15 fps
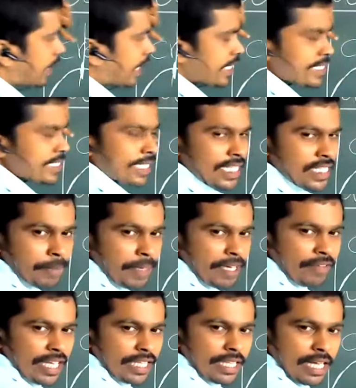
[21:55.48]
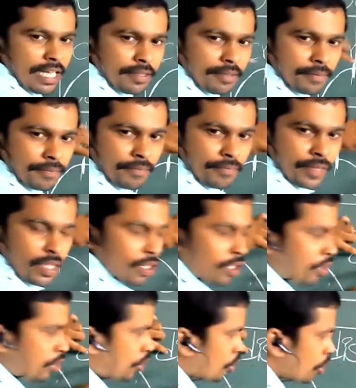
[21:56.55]
the distance between the
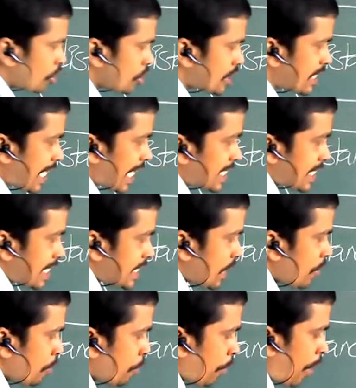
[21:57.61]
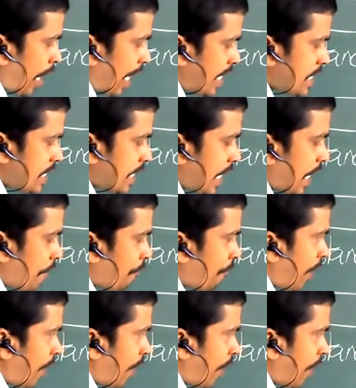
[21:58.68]
two successive points in a